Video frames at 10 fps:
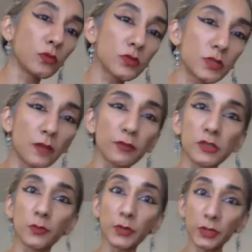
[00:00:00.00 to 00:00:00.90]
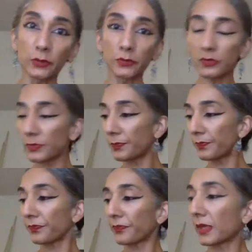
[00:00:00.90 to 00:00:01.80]
suffers abuse,
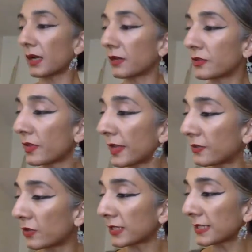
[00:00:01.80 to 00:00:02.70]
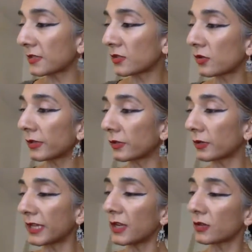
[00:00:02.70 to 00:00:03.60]
uh, to think
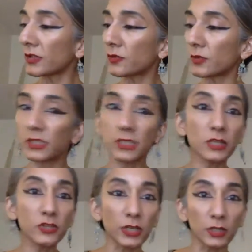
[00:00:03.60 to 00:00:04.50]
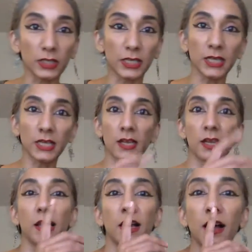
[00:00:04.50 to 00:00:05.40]
transhistorically or strategically,
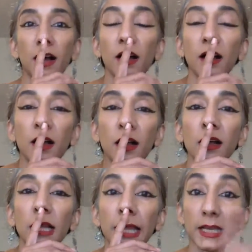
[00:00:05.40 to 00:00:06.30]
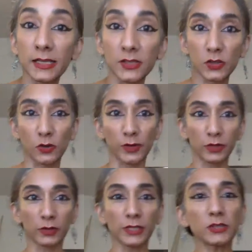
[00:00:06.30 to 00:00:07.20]
uh,
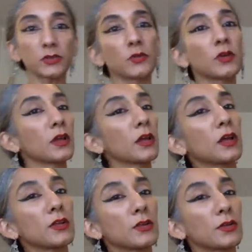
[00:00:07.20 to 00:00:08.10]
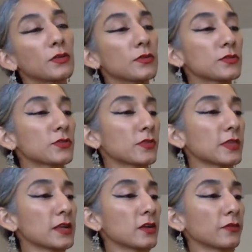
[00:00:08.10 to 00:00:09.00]
ahistorically, to, to
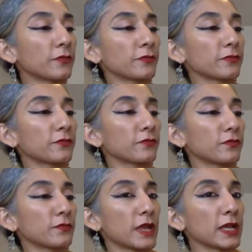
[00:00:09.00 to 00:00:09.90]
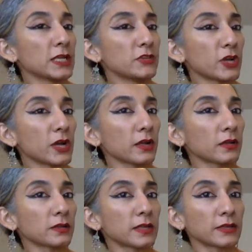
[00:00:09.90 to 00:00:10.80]
think of any
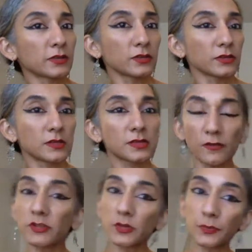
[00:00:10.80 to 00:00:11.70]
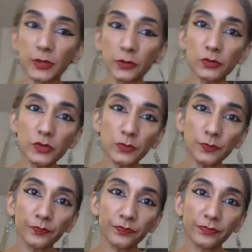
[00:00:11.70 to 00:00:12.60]
child that suffers
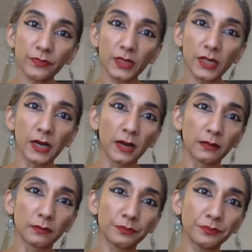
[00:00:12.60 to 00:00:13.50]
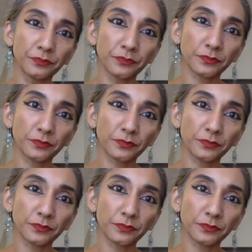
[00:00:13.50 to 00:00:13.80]
abuse. Um,